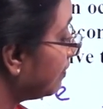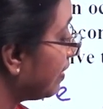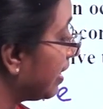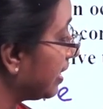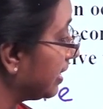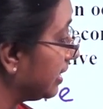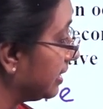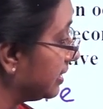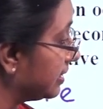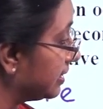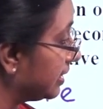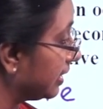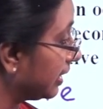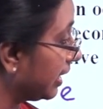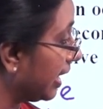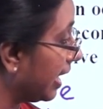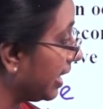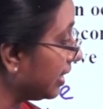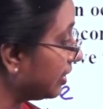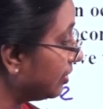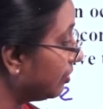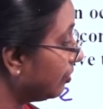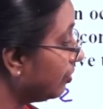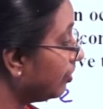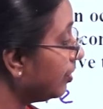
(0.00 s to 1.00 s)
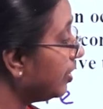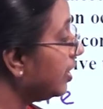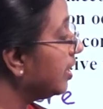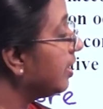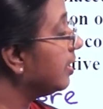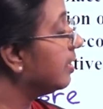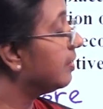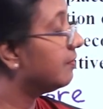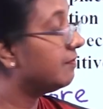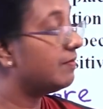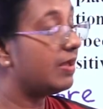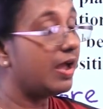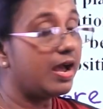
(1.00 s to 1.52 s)
what is the cathode,
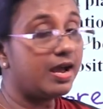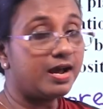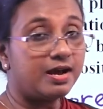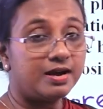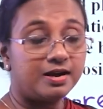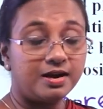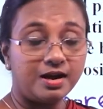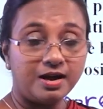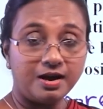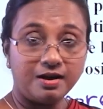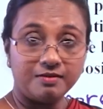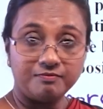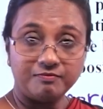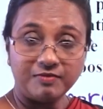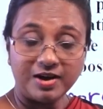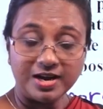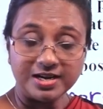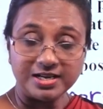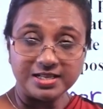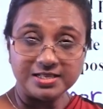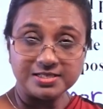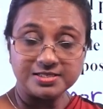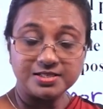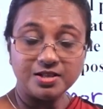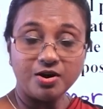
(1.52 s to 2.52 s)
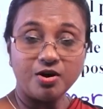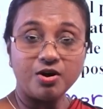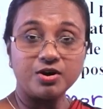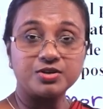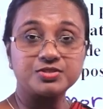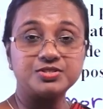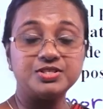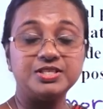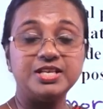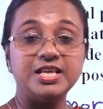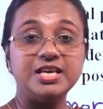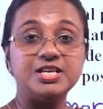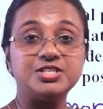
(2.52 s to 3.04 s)
where what is the
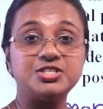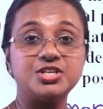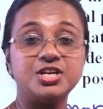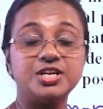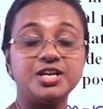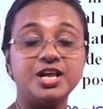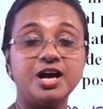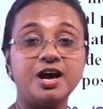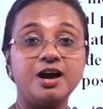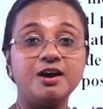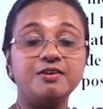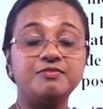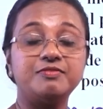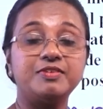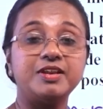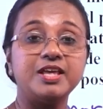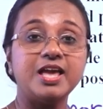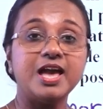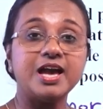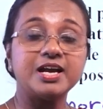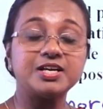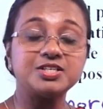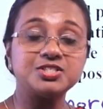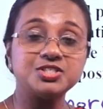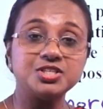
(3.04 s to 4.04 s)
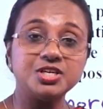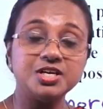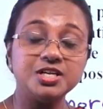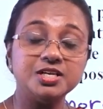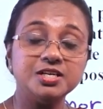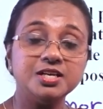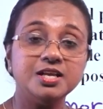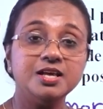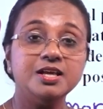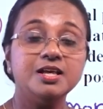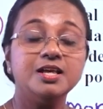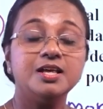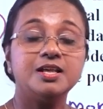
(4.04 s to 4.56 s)
oxidation half reaction,
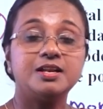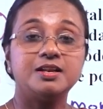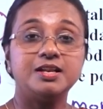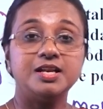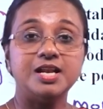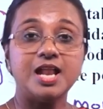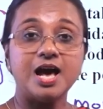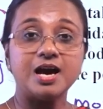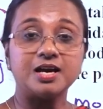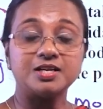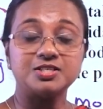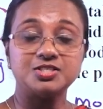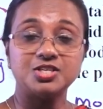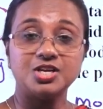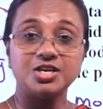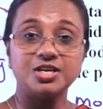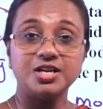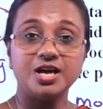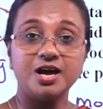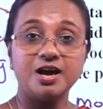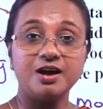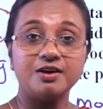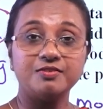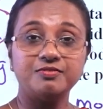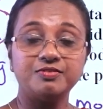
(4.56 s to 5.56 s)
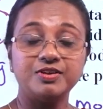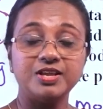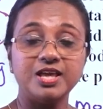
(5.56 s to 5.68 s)
reduction half